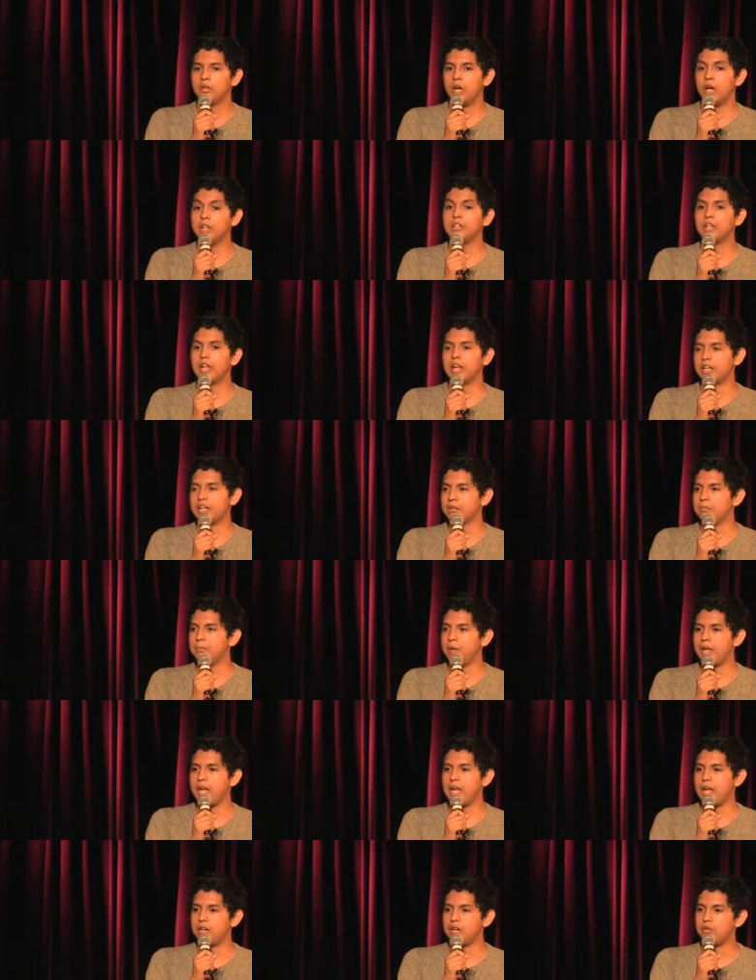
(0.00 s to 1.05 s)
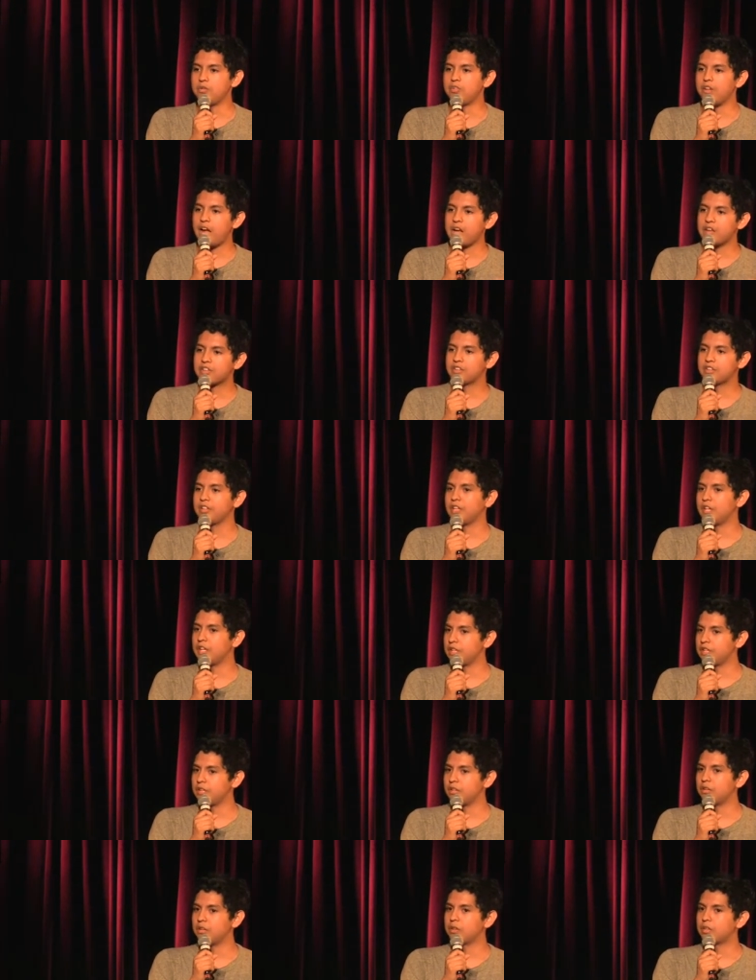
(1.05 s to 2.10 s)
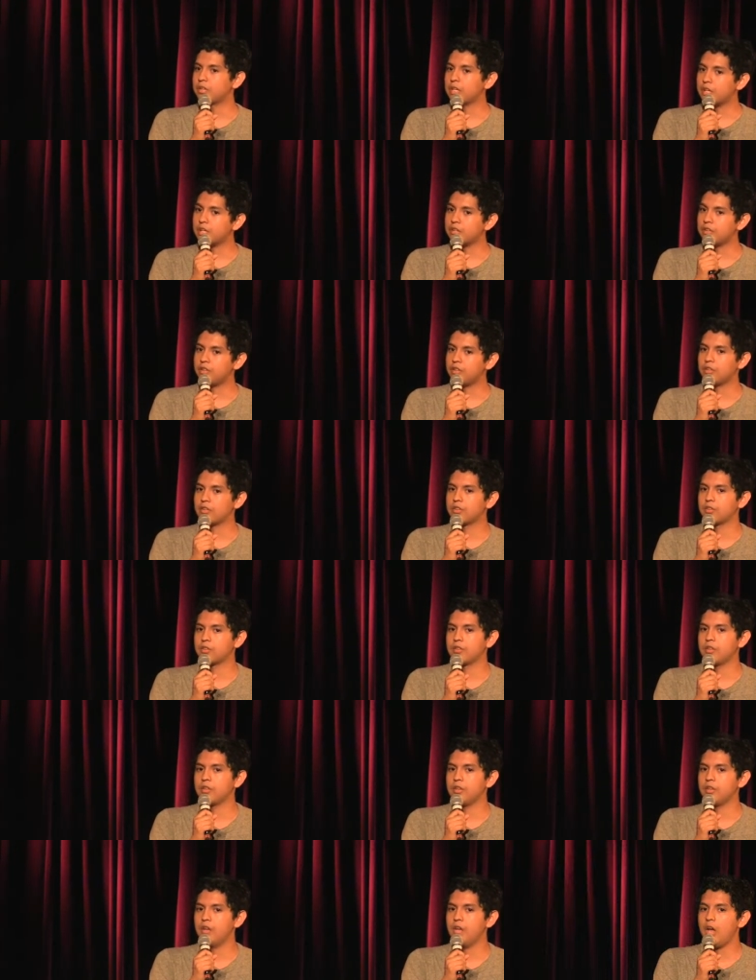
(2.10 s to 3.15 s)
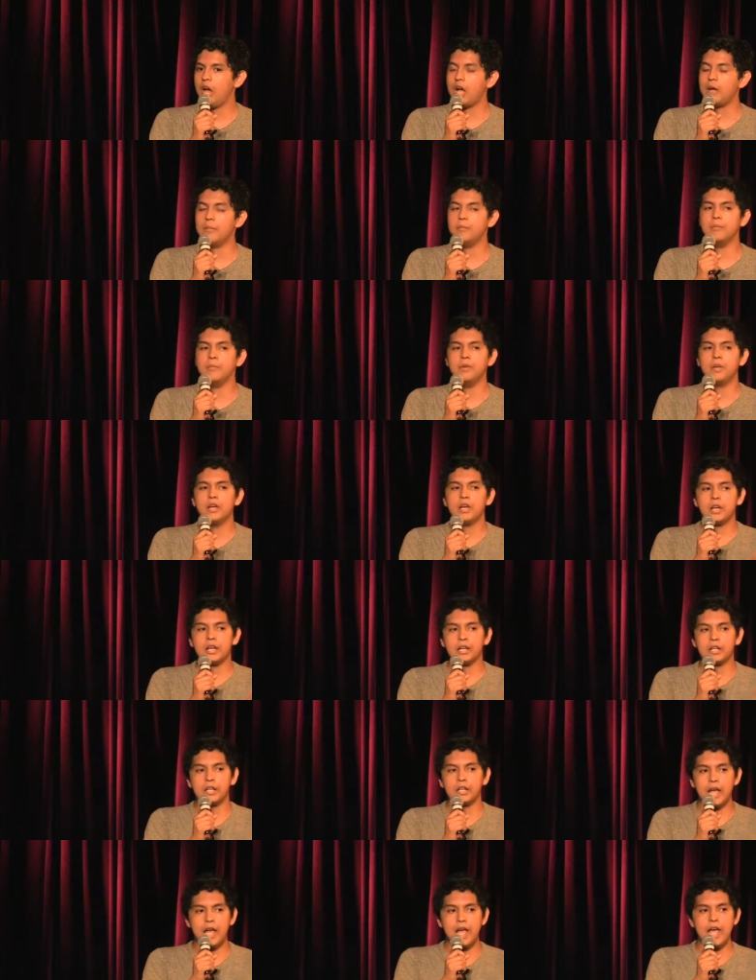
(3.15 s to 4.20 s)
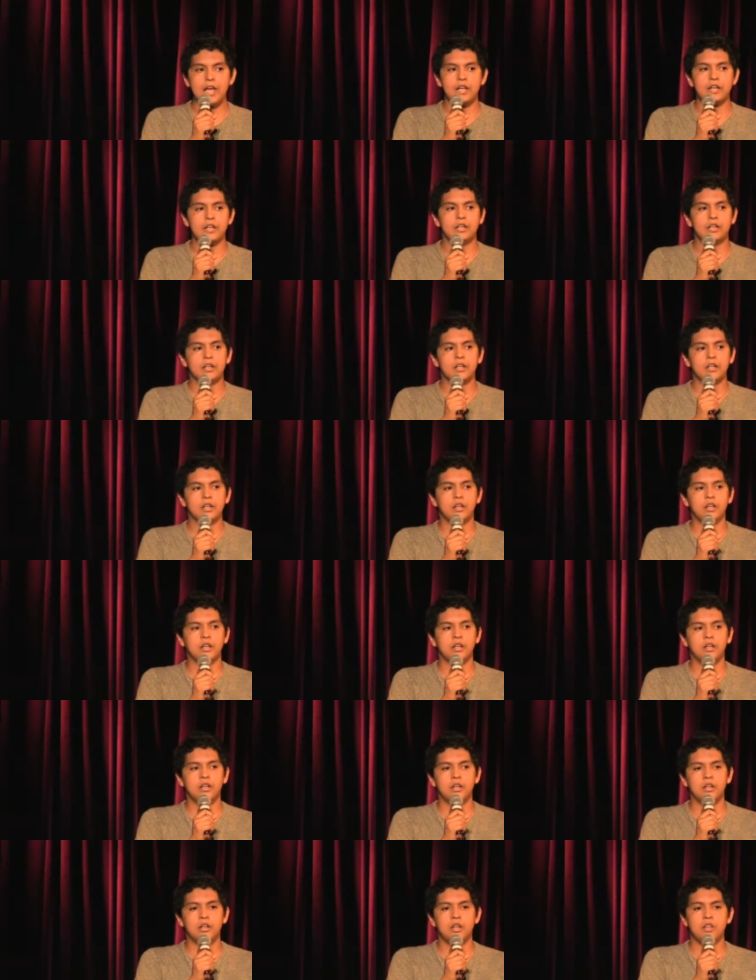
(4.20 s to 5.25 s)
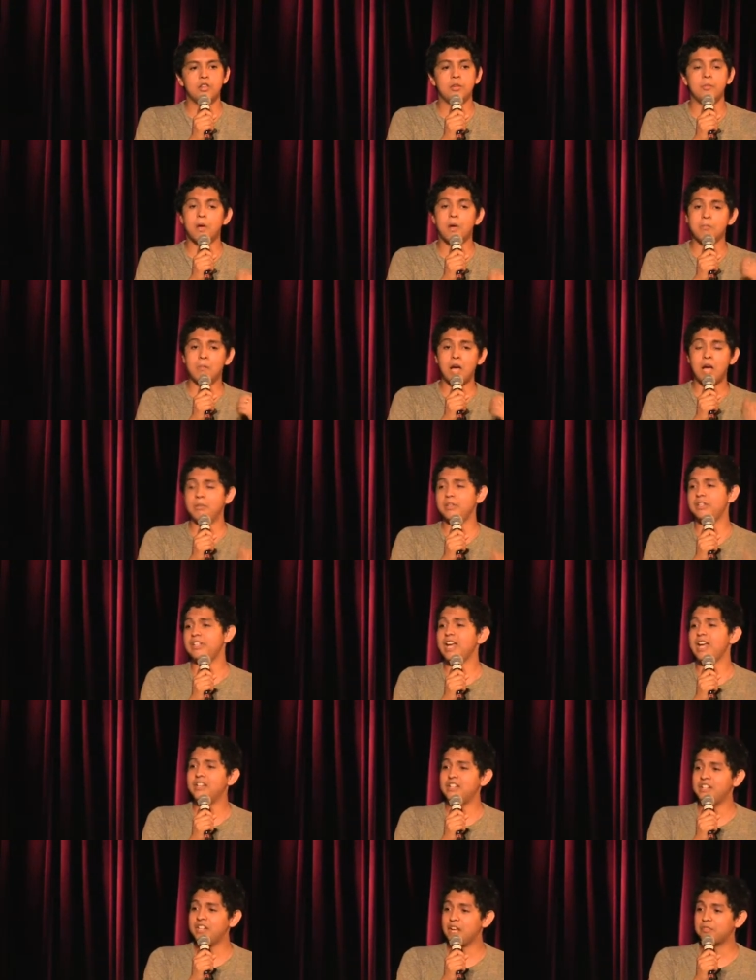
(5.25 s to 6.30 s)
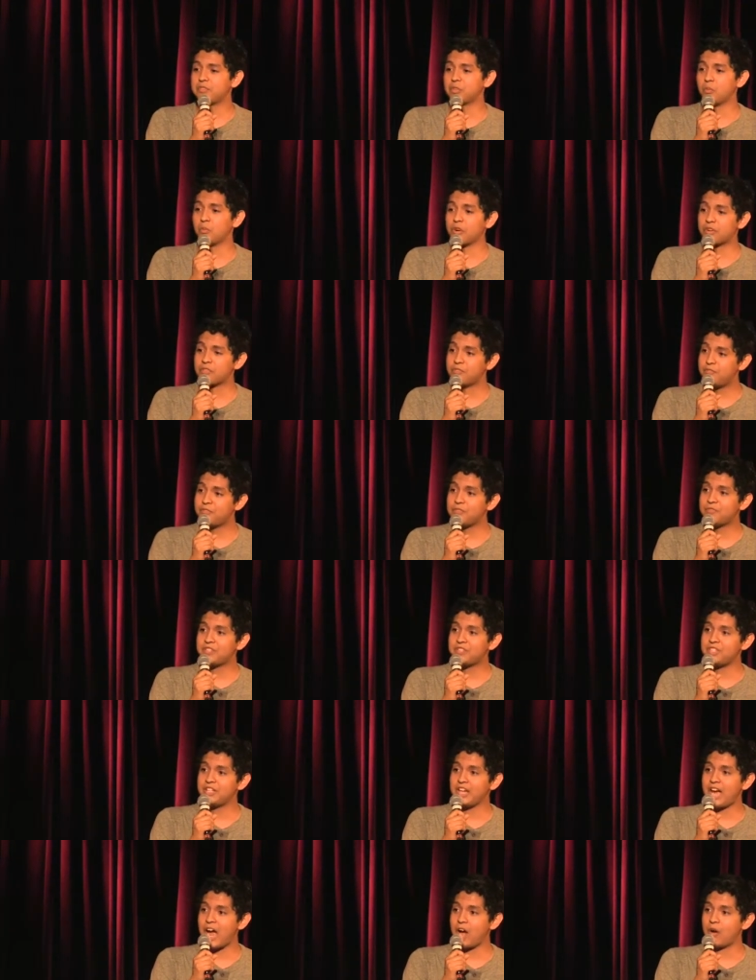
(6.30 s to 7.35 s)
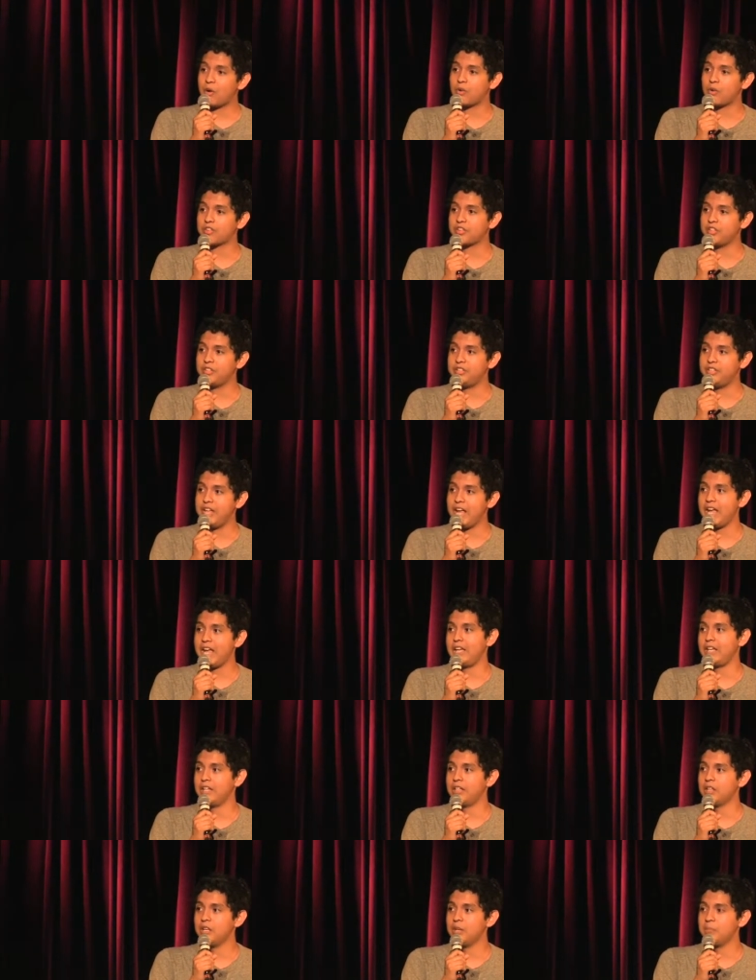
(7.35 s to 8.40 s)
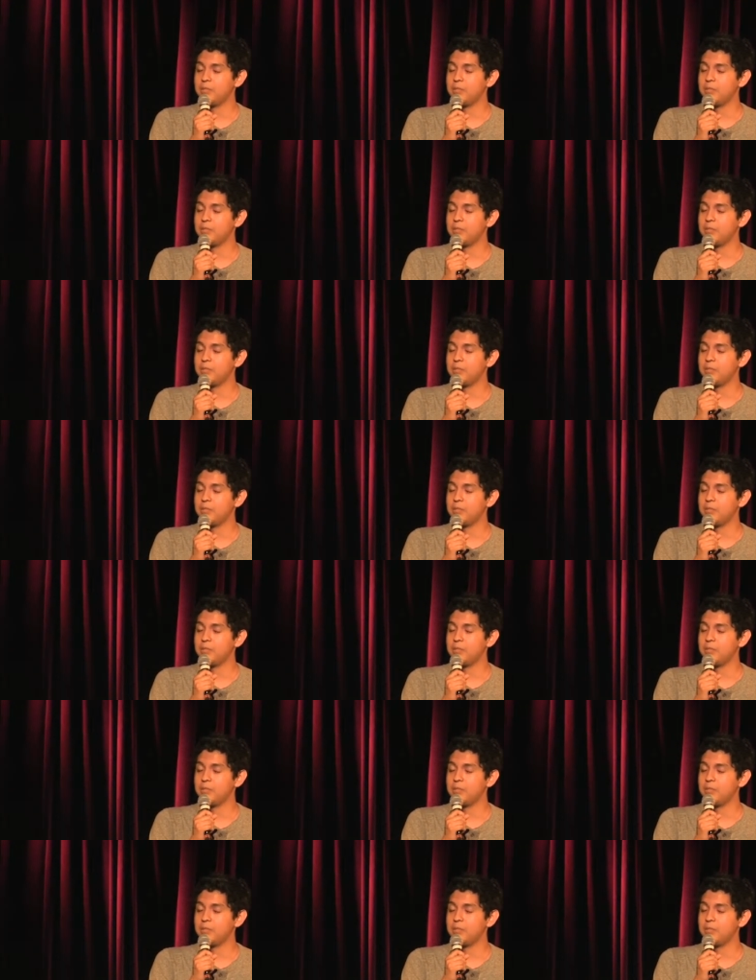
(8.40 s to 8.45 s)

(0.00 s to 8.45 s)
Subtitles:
Unlike my aunt, who's isolated her kids. I'm glad that my mom and dad didn't have to work 15 hours a day,